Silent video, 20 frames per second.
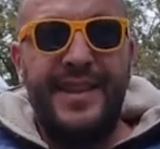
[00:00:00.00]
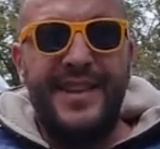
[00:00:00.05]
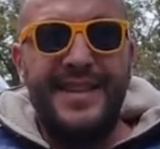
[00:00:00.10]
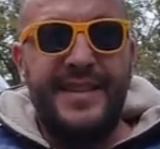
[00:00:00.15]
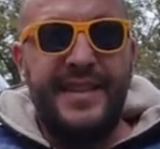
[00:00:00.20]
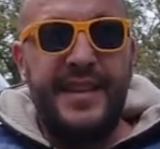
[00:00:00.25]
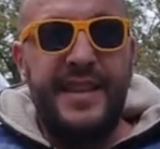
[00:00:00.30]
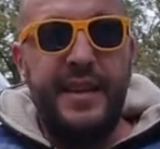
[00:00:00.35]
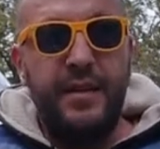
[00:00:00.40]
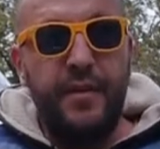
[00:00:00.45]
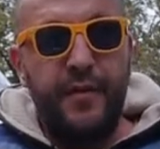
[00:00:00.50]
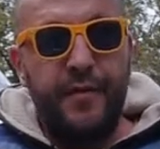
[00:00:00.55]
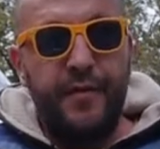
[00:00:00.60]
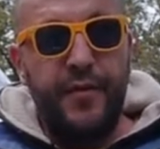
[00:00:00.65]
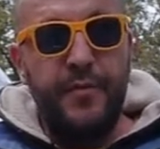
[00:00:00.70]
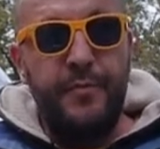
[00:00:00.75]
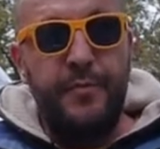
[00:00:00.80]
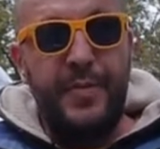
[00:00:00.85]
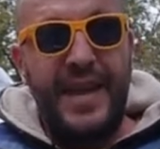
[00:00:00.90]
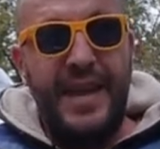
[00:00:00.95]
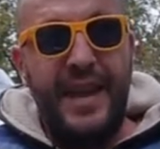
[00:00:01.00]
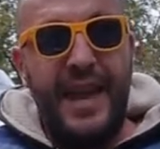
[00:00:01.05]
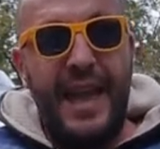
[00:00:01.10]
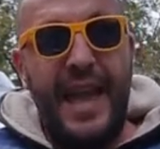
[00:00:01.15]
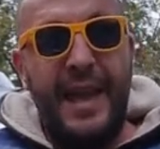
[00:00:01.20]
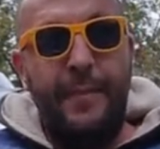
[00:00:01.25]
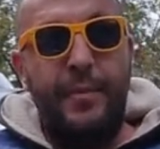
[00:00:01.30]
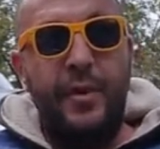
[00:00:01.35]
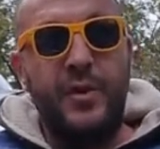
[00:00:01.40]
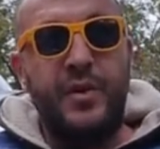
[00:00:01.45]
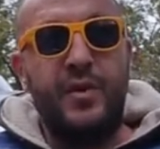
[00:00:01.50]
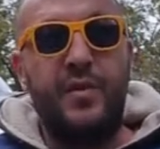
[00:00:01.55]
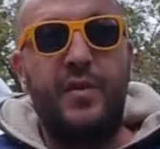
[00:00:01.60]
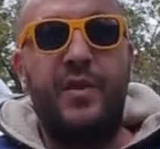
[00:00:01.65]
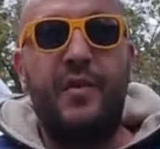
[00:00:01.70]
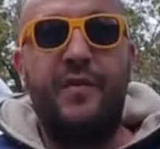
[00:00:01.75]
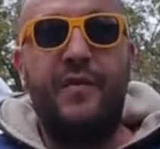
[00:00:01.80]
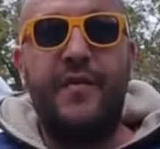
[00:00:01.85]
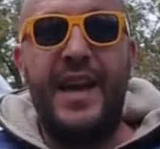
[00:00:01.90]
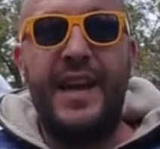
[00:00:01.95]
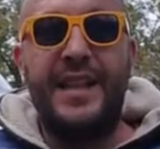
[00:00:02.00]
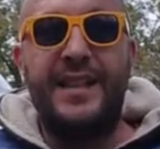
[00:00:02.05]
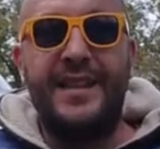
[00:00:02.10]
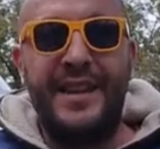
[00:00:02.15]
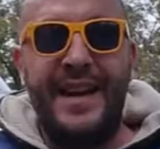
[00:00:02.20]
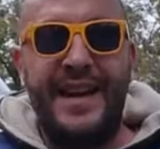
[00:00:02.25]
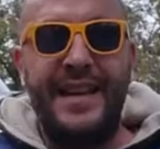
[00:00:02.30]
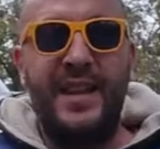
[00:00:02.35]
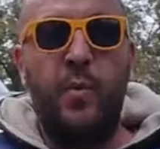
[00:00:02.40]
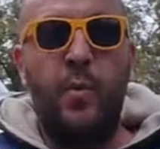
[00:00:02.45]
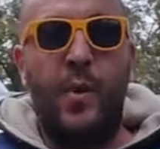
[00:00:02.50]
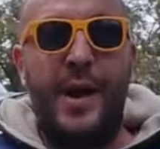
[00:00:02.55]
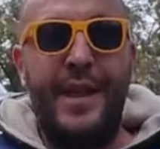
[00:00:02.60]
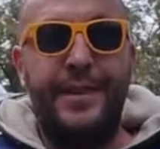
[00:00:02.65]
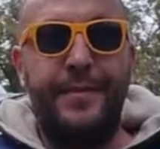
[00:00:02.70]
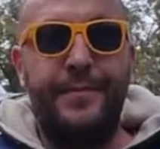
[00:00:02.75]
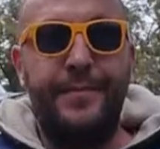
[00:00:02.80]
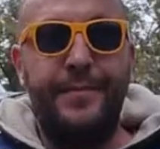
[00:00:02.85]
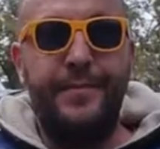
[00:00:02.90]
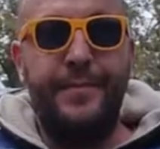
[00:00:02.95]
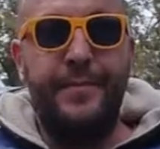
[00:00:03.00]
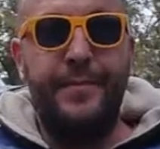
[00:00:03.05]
The skill for being able to convert another one.